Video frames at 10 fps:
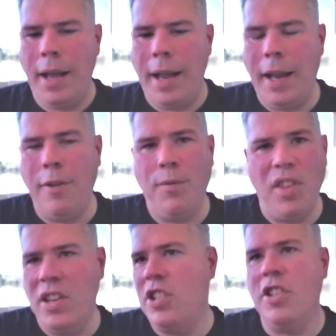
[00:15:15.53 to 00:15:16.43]
And
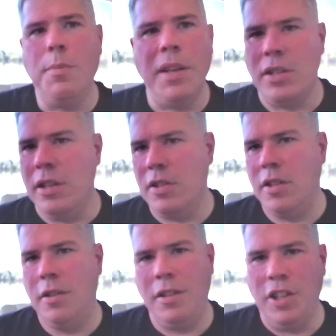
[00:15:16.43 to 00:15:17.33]
this is
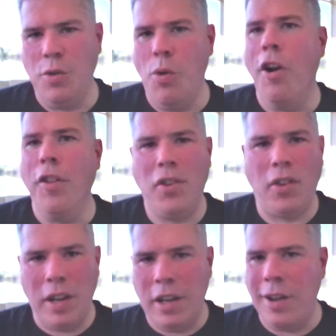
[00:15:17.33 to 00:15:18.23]
business. You are the
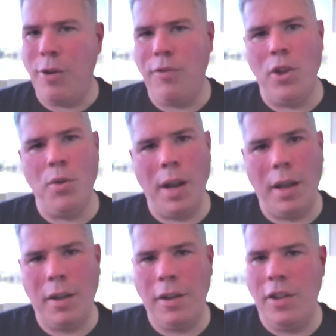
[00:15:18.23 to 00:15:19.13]
CEO of You
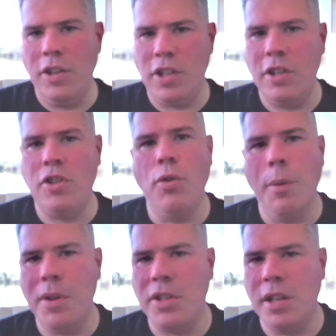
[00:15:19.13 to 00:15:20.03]
Inc. This is your
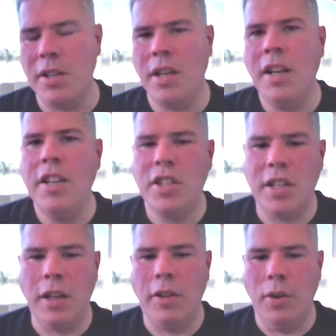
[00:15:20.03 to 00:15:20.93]
business.
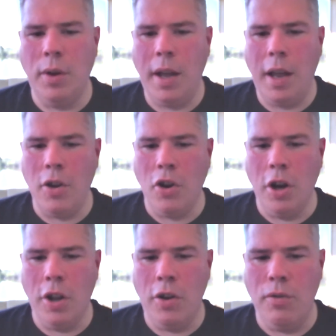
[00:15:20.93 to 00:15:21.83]
Stick to it and you're
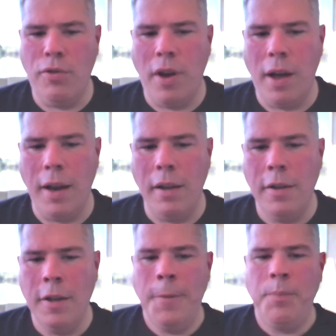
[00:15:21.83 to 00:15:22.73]
going to do fine.
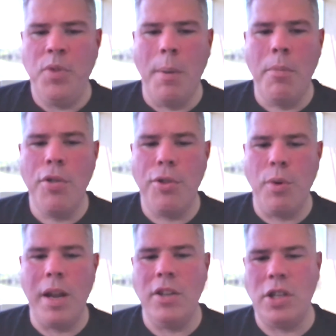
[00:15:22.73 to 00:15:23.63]
Number
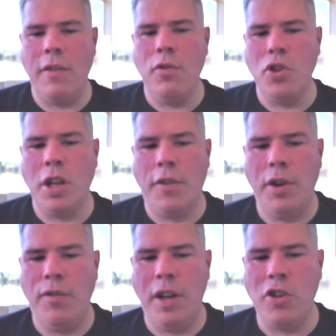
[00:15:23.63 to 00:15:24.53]
3 is give yourself
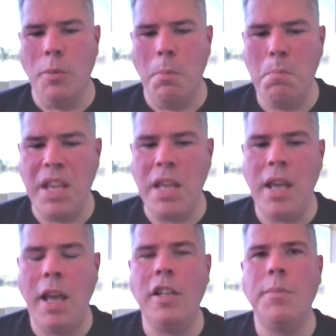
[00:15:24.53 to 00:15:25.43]
an adventure.
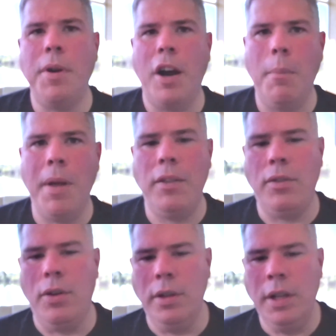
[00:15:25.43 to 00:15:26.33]
Be
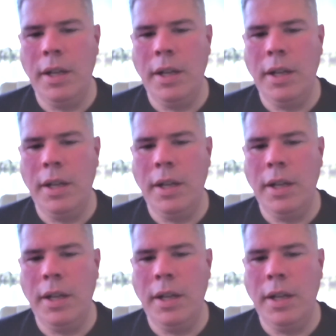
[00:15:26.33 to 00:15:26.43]
experimental.